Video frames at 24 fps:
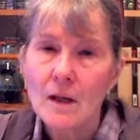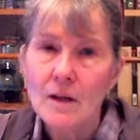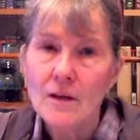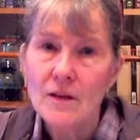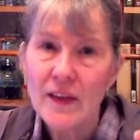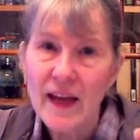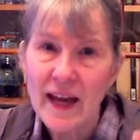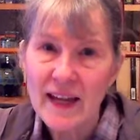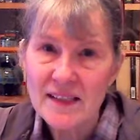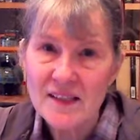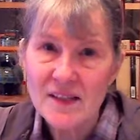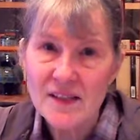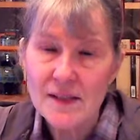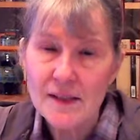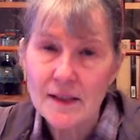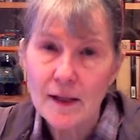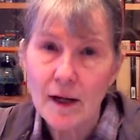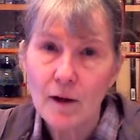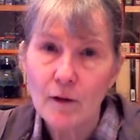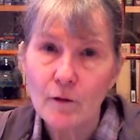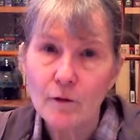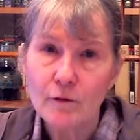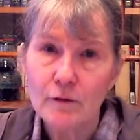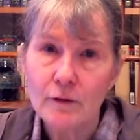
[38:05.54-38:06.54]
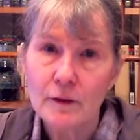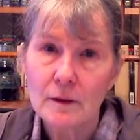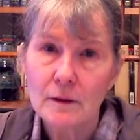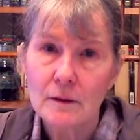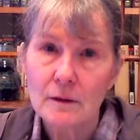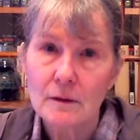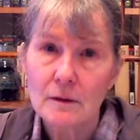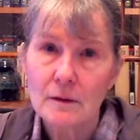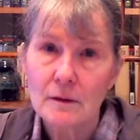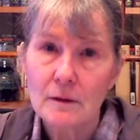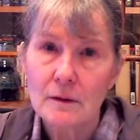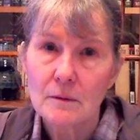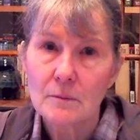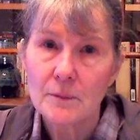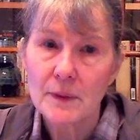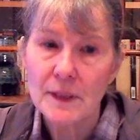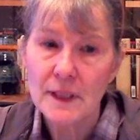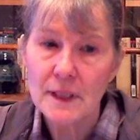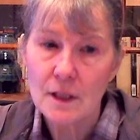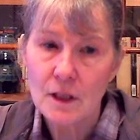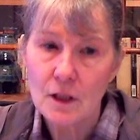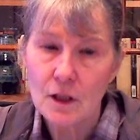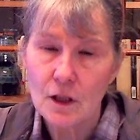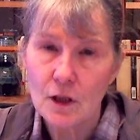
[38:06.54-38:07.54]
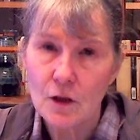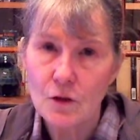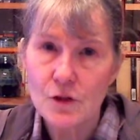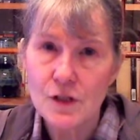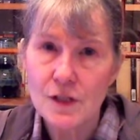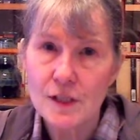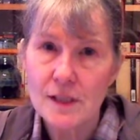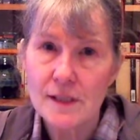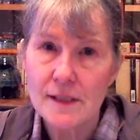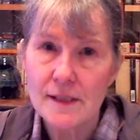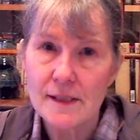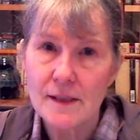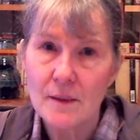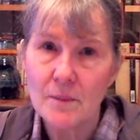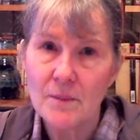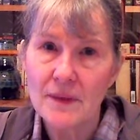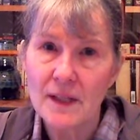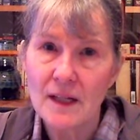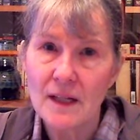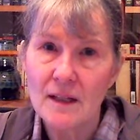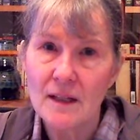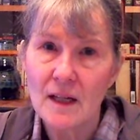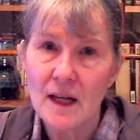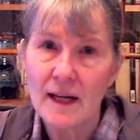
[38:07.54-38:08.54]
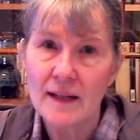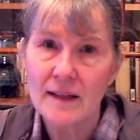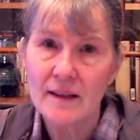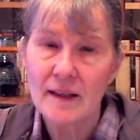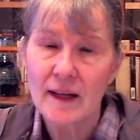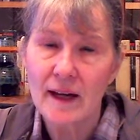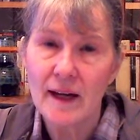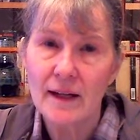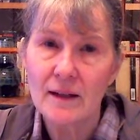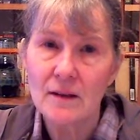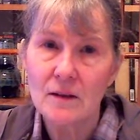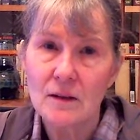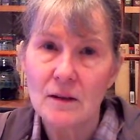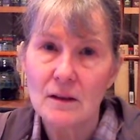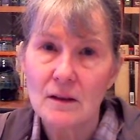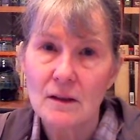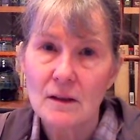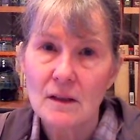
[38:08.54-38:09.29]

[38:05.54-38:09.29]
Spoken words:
That stuff, being close to something like that,